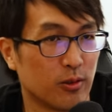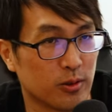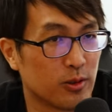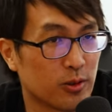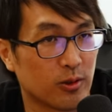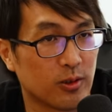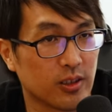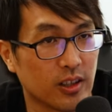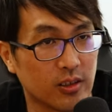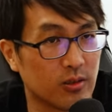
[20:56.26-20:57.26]
go to the
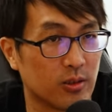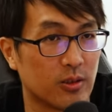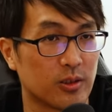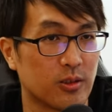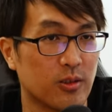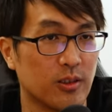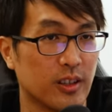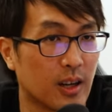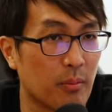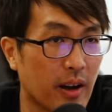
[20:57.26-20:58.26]
store, get go to Costco,
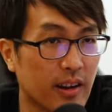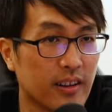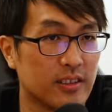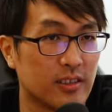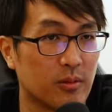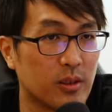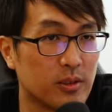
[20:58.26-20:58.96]
yeah. and come back. Is that